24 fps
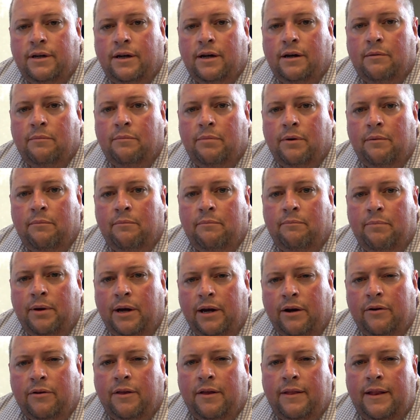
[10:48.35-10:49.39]
but
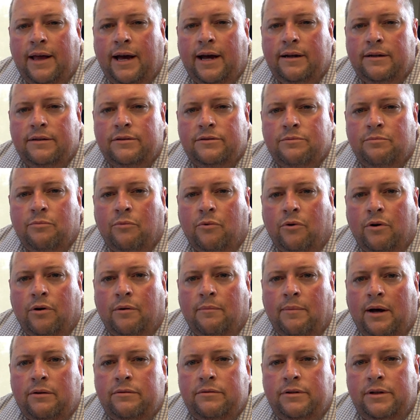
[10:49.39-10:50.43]
bigger than that, it's more
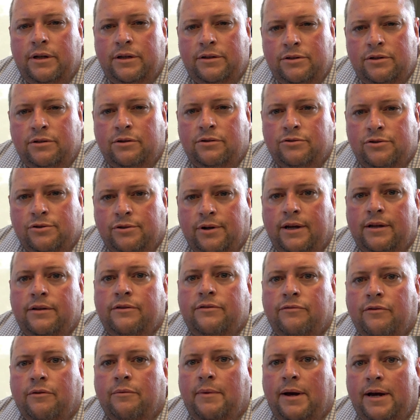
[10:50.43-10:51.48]
about digital
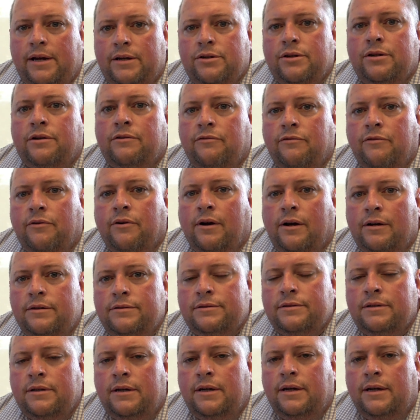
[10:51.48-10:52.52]
transformation for
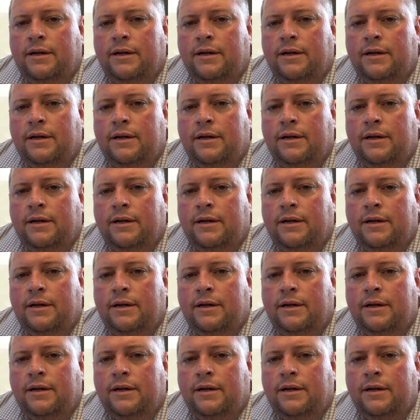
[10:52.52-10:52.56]
us.